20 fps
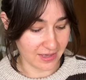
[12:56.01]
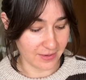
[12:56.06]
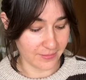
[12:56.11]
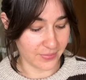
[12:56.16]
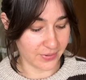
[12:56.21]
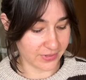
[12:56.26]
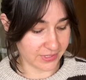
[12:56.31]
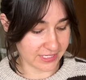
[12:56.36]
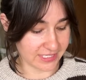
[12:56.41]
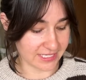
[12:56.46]

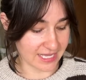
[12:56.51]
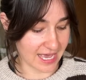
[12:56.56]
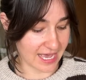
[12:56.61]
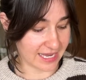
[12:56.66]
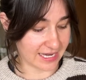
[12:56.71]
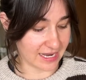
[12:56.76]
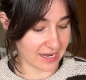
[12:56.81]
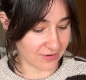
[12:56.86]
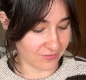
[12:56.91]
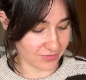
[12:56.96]
put
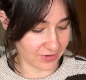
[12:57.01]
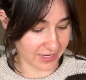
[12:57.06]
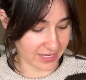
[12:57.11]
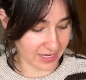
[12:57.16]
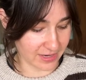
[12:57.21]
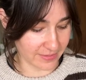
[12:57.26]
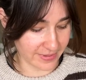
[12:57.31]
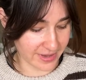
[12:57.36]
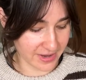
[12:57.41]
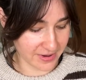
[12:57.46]
aside and
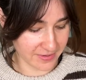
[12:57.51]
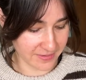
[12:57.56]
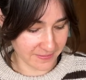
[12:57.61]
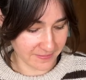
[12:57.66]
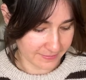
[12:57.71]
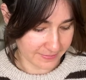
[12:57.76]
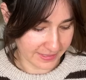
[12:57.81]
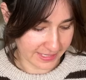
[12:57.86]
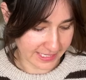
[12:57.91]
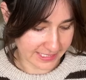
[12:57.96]
forget about
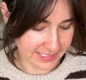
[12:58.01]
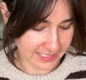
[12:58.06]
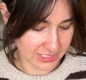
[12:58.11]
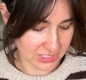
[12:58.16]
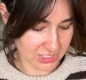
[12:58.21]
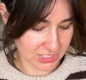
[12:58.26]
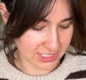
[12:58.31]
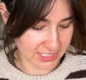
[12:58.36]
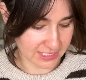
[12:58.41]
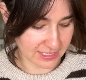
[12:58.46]
because
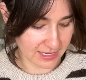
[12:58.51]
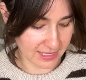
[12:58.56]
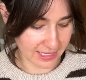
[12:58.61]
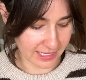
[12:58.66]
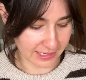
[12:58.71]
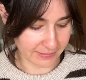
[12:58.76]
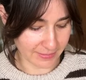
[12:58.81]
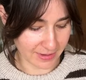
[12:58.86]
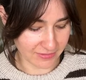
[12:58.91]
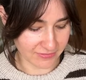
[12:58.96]
it's just not
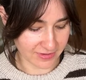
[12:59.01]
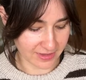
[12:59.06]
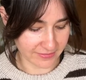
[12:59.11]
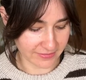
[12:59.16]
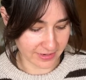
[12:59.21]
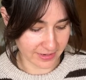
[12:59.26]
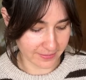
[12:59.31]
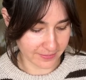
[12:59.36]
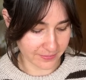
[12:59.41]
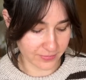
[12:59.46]
like my
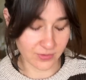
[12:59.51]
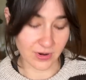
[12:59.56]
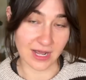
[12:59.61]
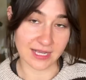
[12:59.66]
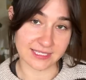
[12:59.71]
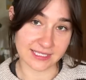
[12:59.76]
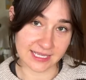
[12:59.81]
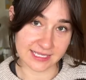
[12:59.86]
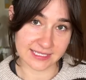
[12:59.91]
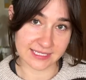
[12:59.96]
favorite
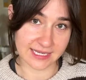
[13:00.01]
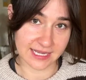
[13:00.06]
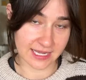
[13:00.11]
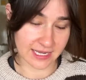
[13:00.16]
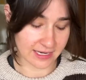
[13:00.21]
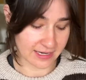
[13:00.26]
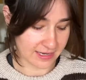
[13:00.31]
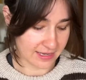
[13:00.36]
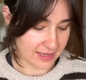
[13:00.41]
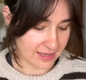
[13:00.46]
process
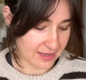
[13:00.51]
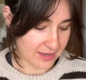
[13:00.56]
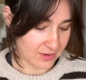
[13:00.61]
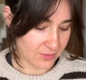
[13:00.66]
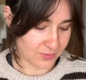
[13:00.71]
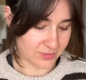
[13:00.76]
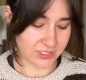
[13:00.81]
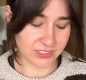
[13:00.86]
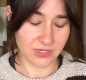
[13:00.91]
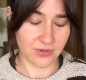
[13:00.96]
knit,
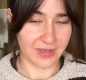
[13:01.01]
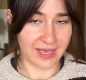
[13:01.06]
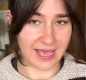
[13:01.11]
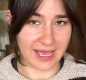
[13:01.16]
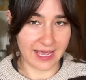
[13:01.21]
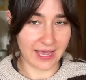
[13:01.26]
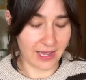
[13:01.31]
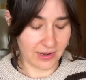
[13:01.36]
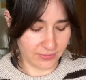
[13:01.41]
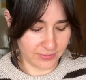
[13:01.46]
which is
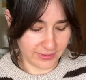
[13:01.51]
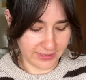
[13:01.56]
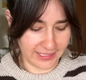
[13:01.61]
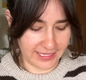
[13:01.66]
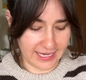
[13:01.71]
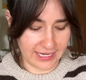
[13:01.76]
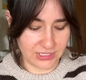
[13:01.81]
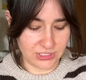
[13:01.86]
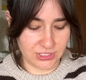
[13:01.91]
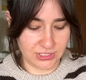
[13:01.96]
okay. I really
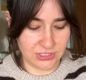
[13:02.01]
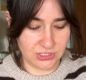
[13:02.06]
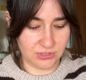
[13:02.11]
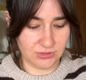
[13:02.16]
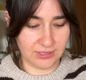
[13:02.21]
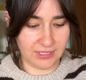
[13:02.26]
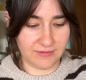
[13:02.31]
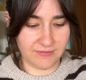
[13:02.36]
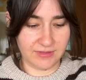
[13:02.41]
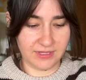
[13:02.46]
actually do
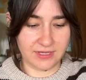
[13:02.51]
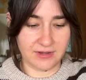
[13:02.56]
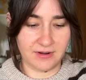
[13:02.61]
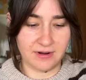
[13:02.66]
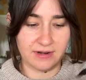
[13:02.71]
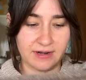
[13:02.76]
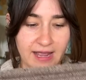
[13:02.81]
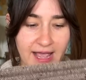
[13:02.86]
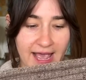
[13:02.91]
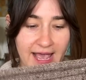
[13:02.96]
love the
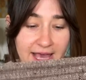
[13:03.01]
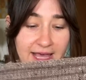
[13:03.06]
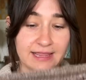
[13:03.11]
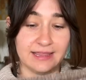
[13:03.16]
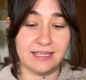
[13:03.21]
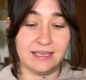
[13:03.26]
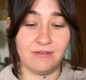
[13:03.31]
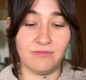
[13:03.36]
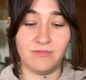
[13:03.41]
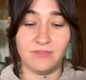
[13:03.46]
yarn and
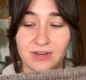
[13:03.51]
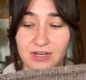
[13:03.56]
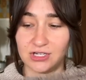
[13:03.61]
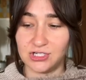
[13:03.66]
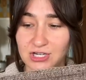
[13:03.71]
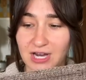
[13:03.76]
the finished